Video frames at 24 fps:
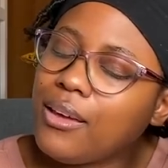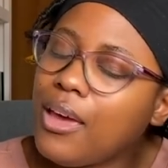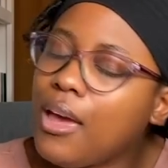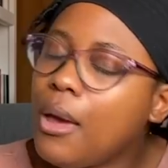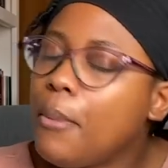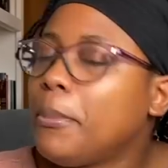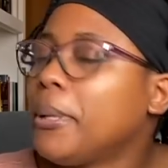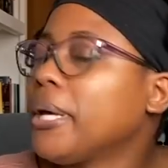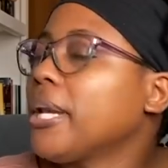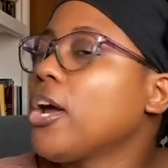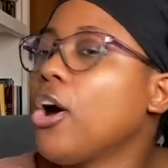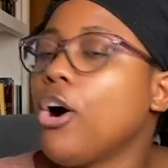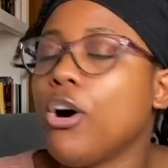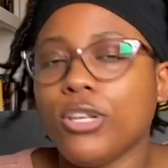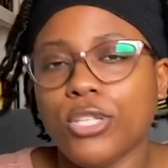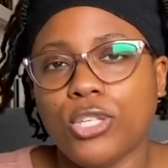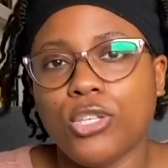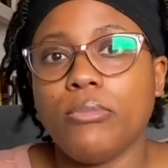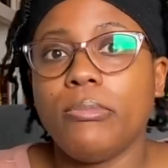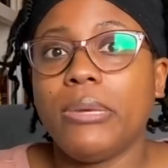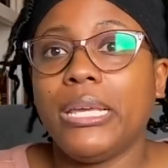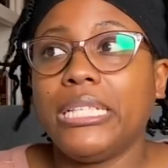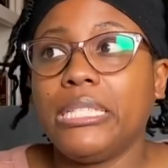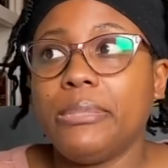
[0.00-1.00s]
But it also
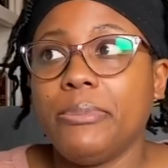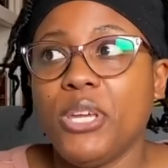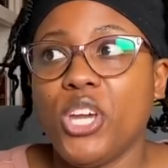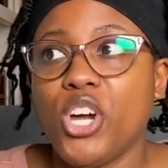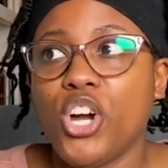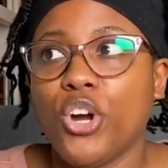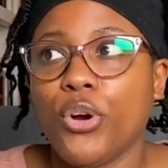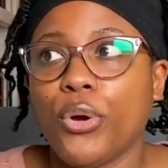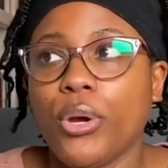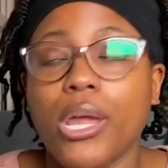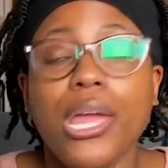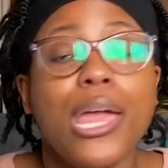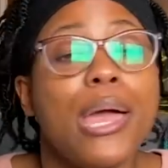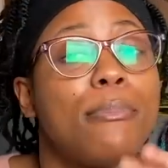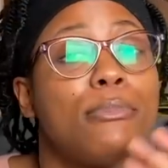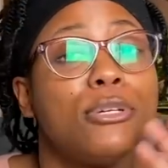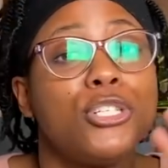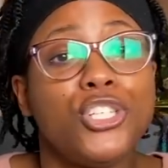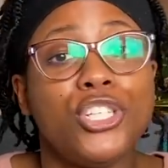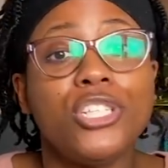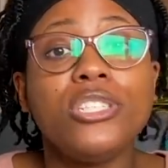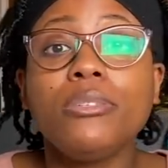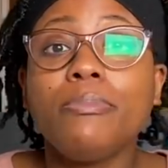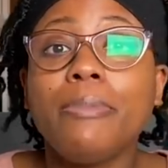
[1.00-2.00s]
makes me hungry. But
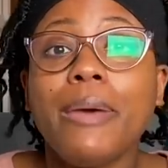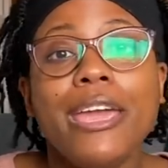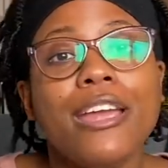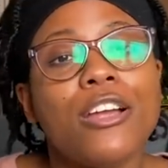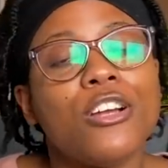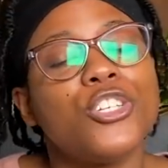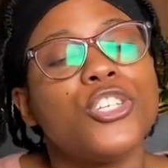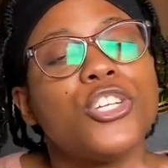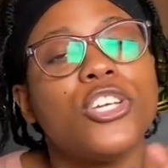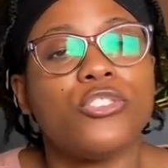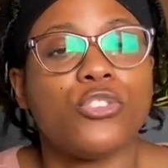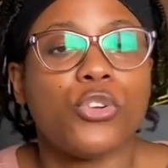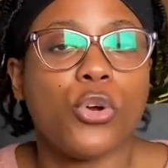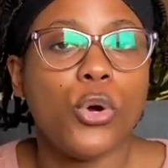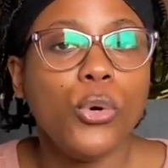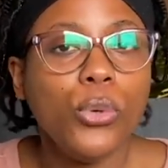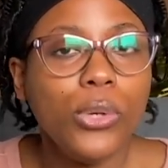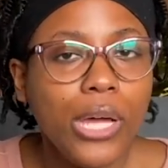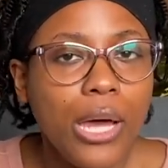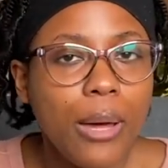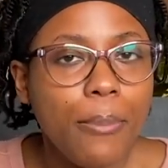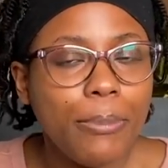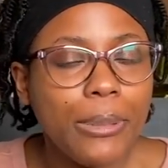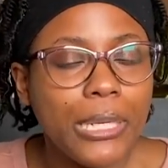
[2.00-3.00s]
she's a baker. She has her own
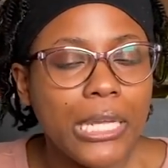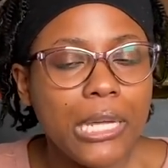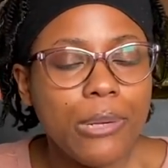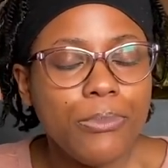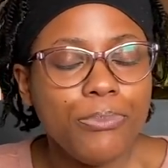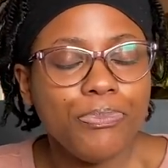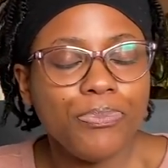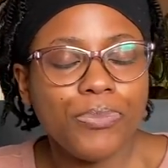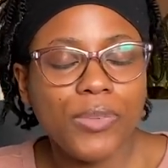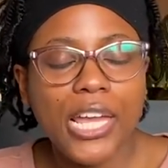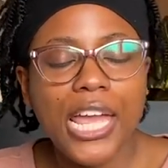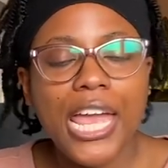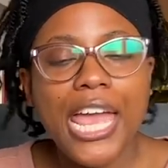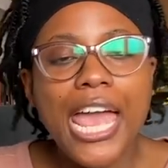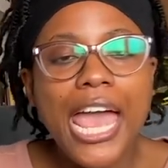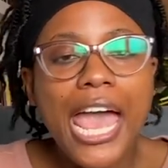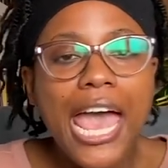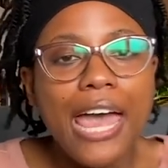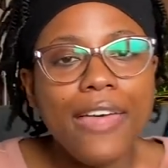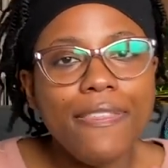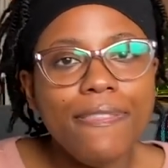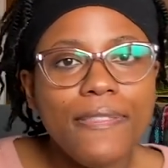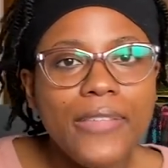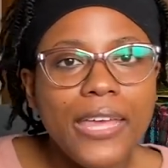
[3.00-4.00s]
company.
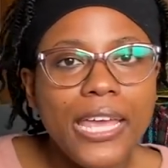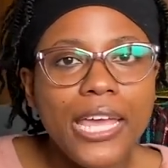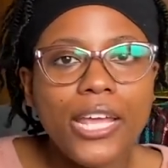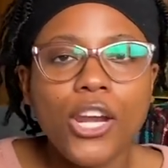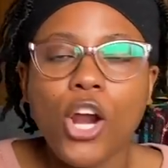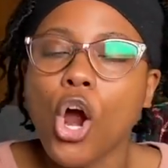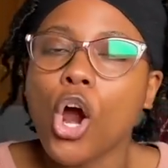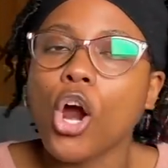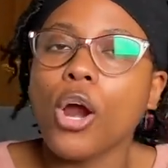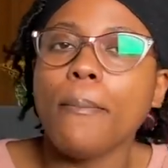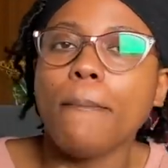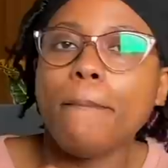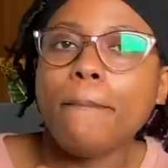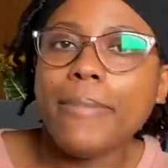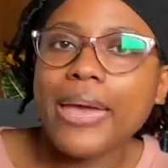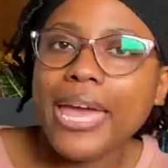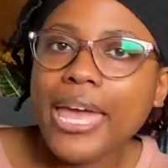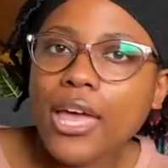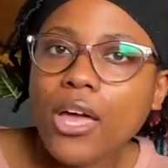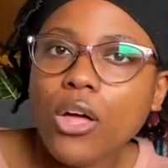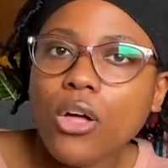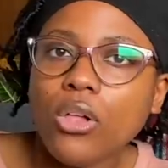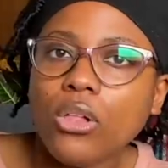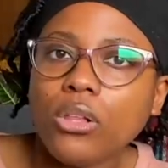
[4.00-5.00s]
And then our
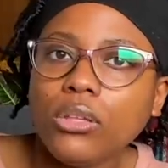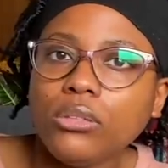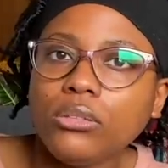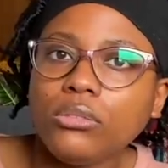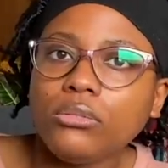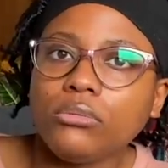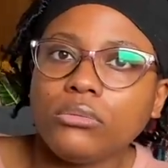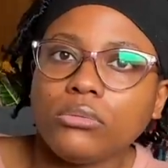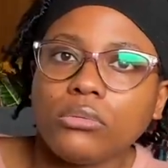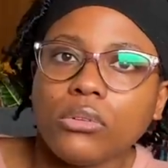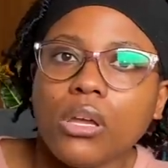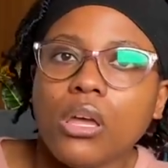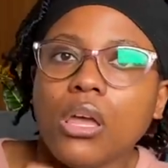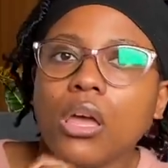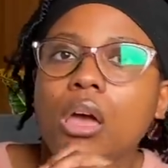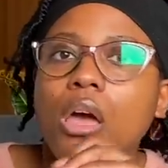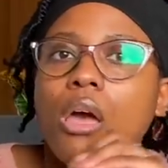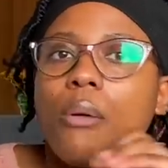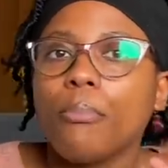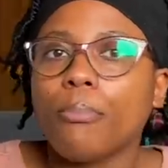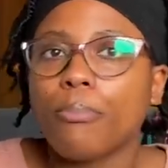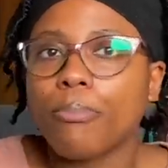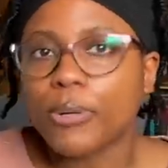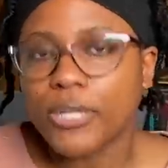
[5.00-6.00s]
male
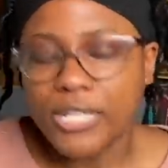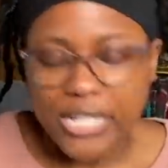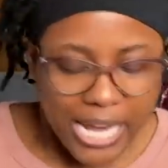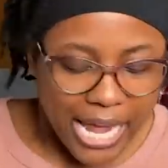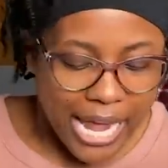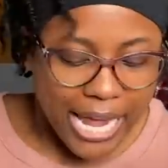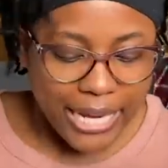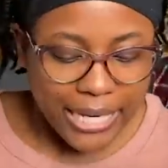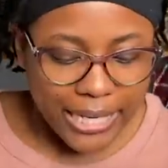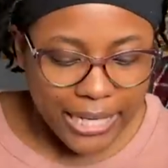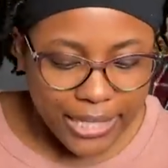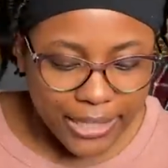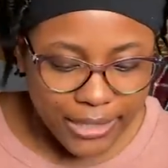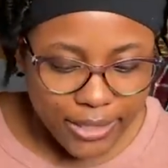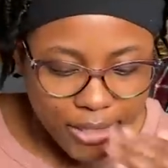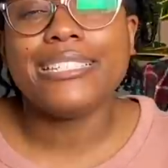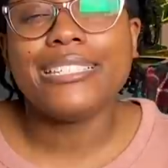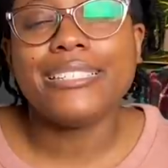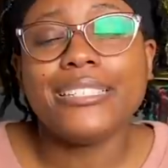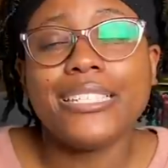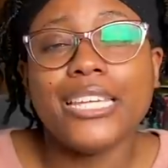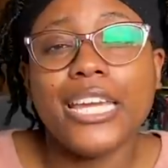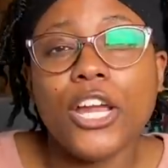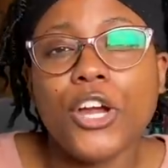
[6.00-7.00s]
protagonist
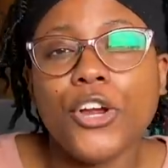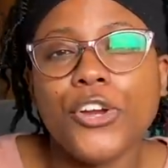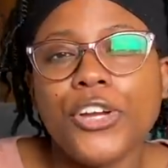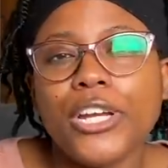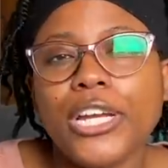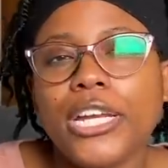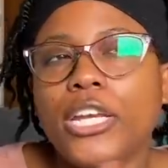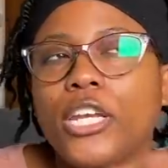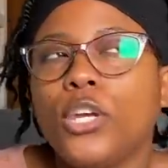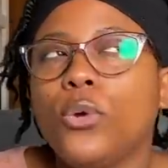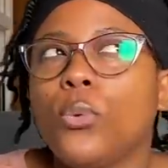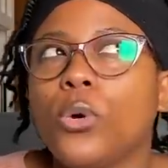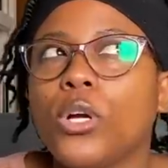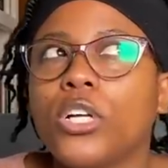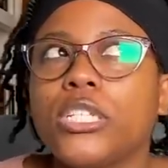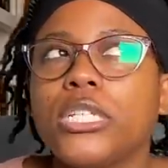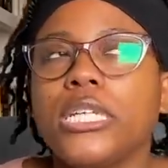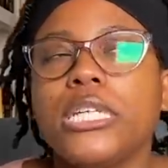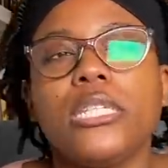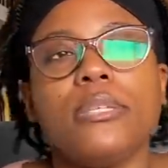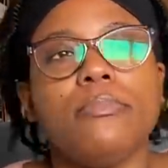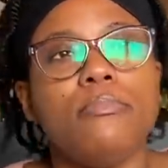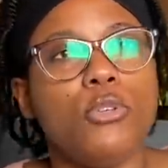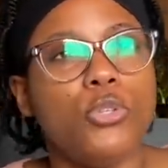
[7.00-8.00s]
is Kieran, and he works
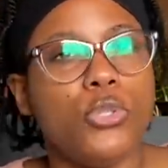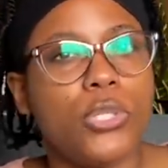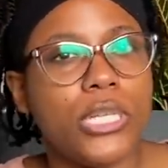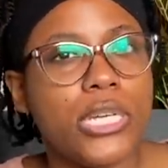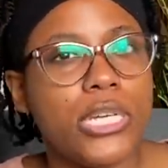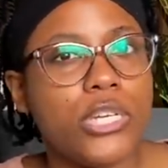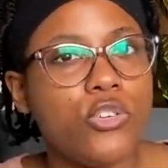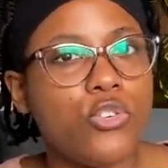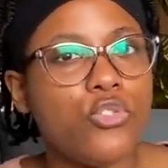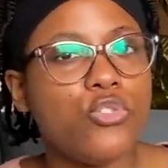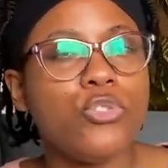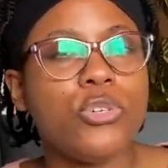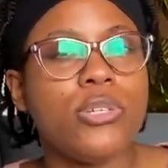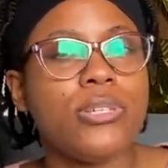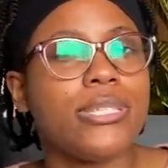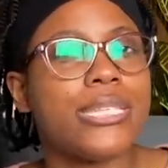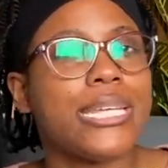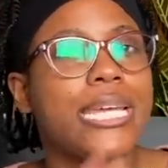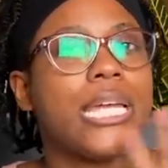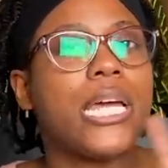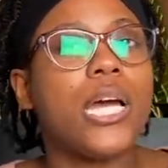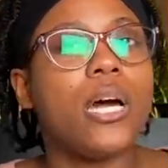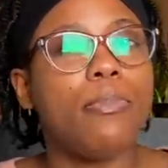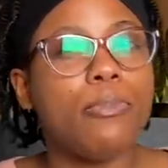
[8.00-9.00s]
in the music industry as
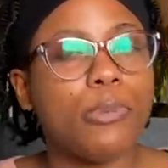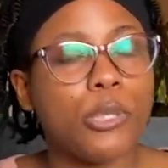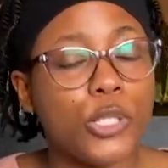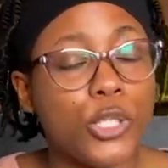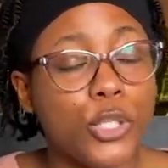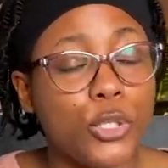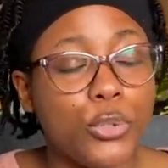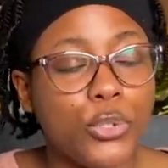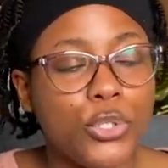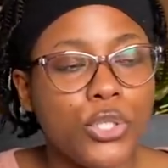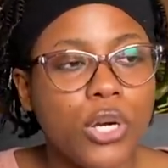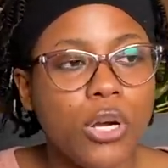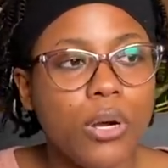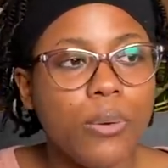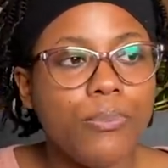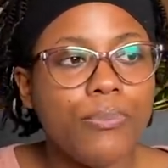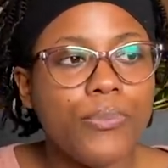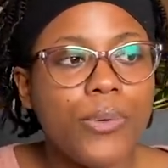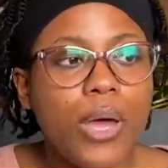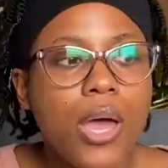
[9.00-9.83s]
like a producer.